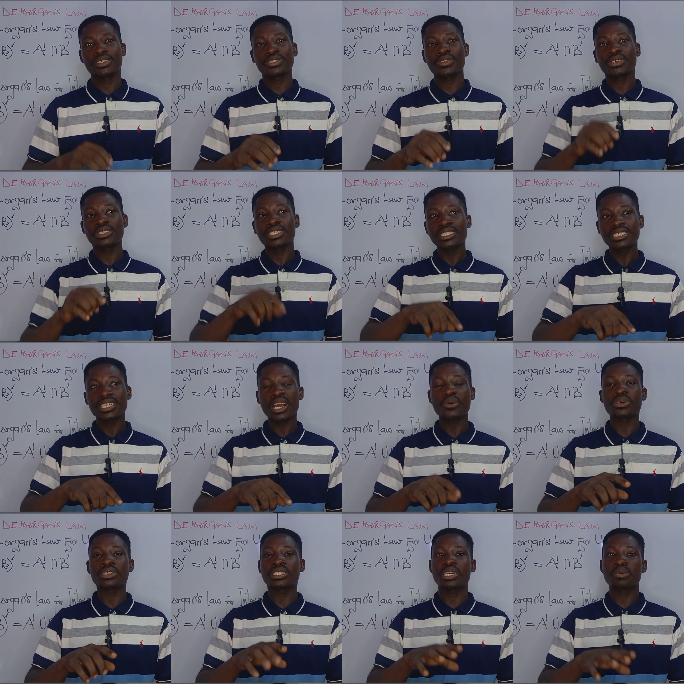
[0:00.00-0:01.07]
So this guy
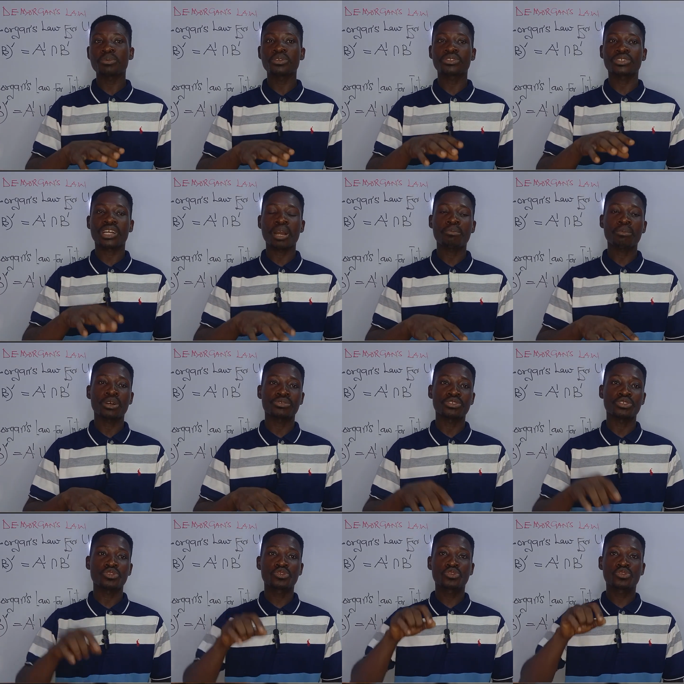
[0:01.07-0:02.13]
was able to come out
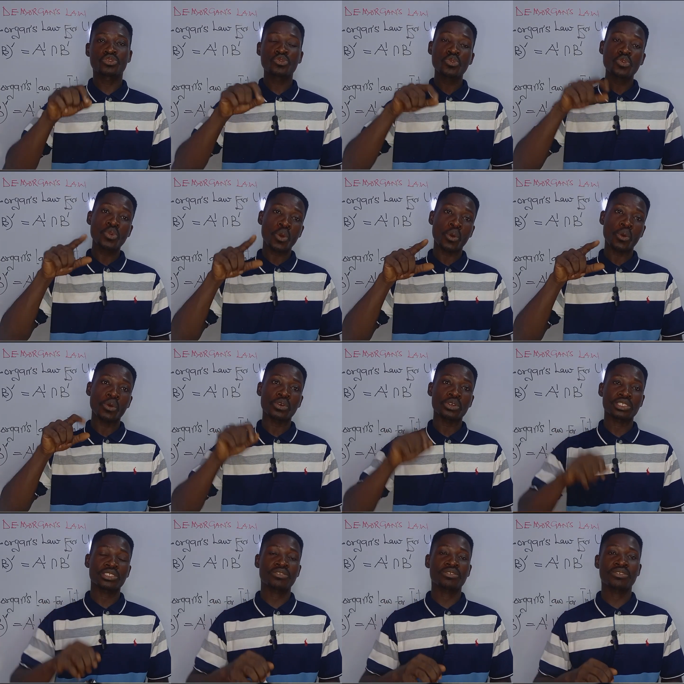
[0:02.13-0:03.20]
with two
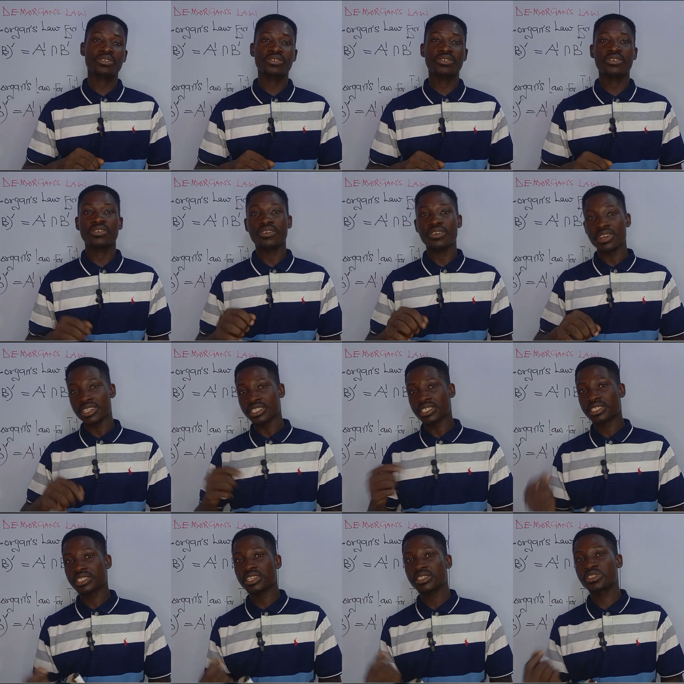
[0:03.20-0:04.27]
laws in
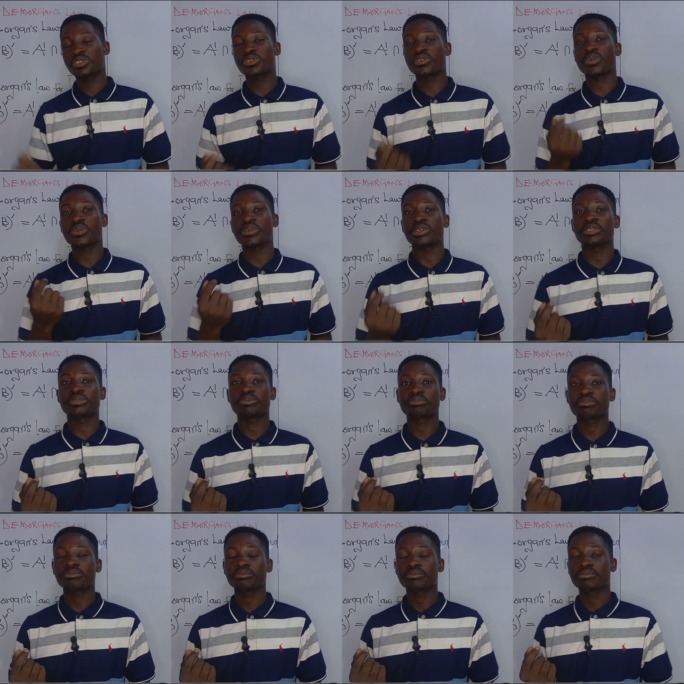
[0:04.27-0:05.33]
set theory.
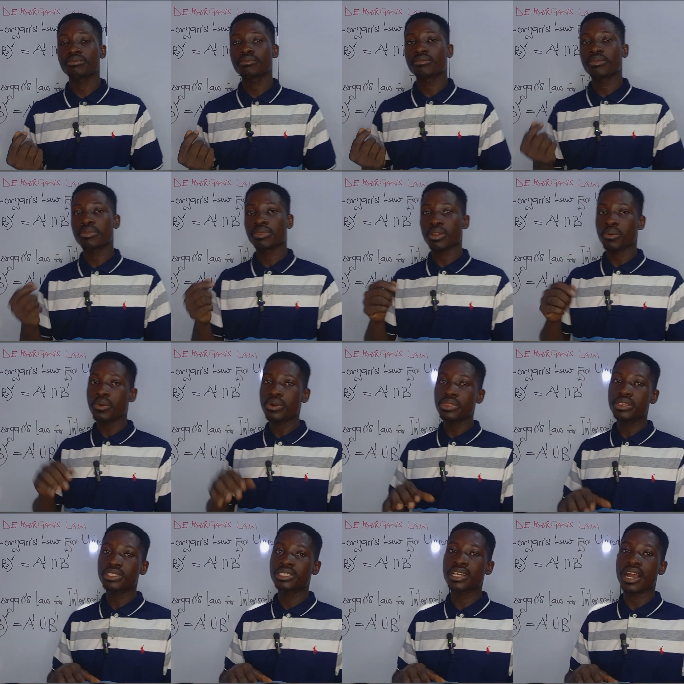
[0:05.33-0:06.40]
Now
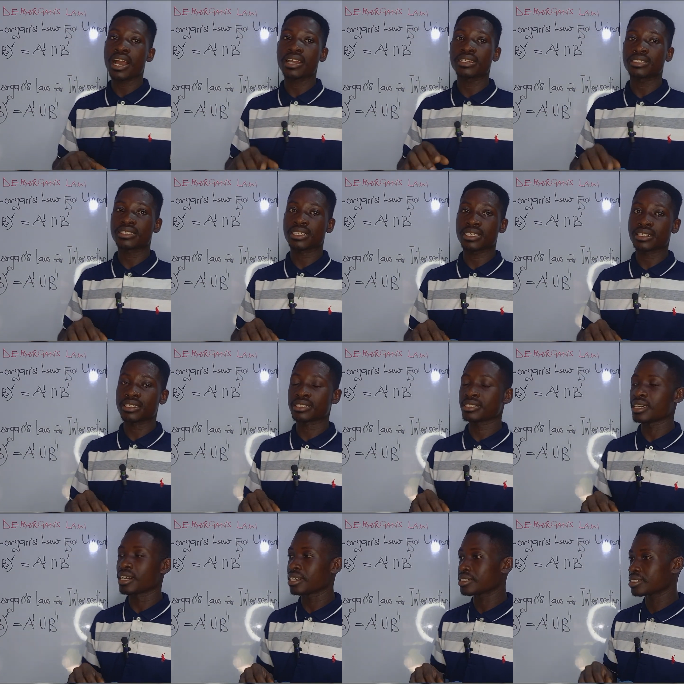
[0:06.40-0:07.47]
what this guy is saying is
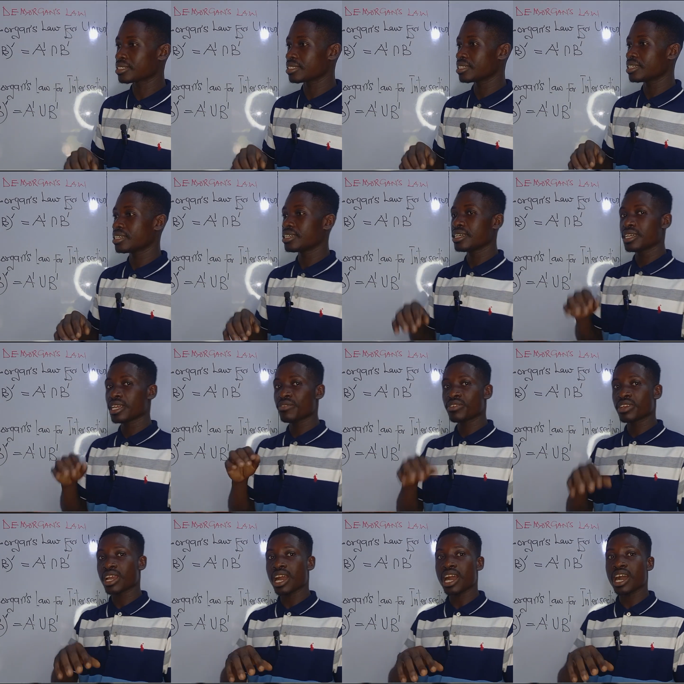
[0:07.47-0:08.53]
that if
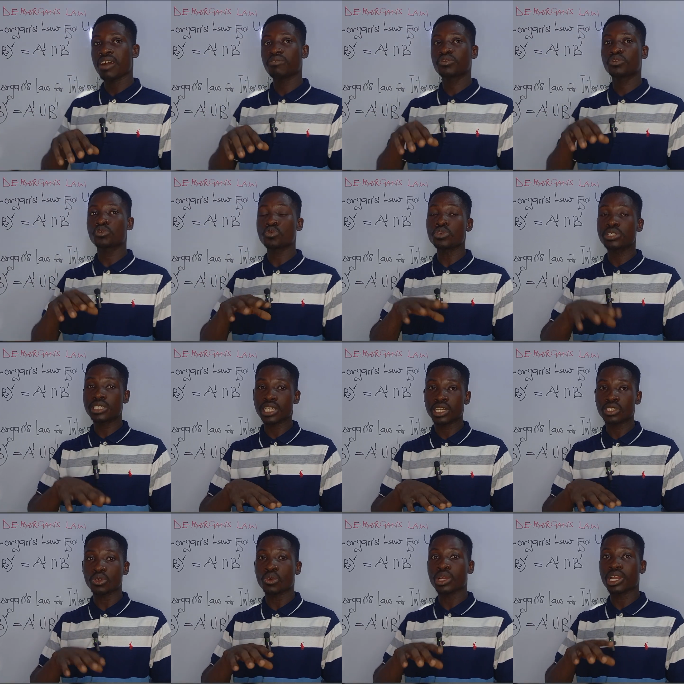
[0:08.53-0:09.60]
you have two
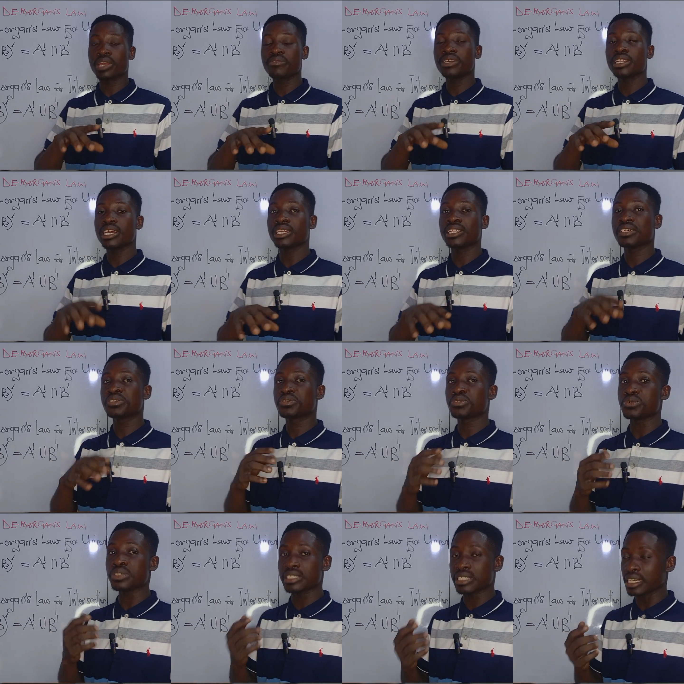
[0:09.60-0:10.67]
sets or given any
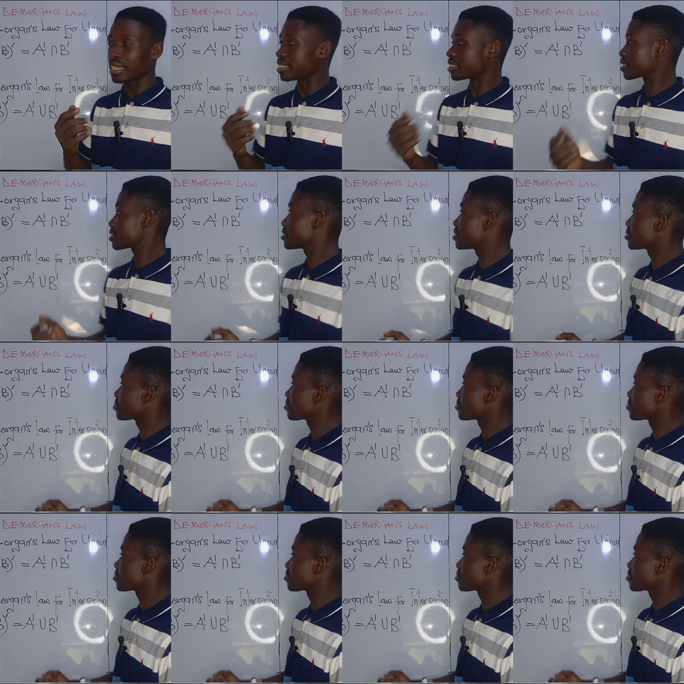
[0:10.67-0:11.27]
two sets,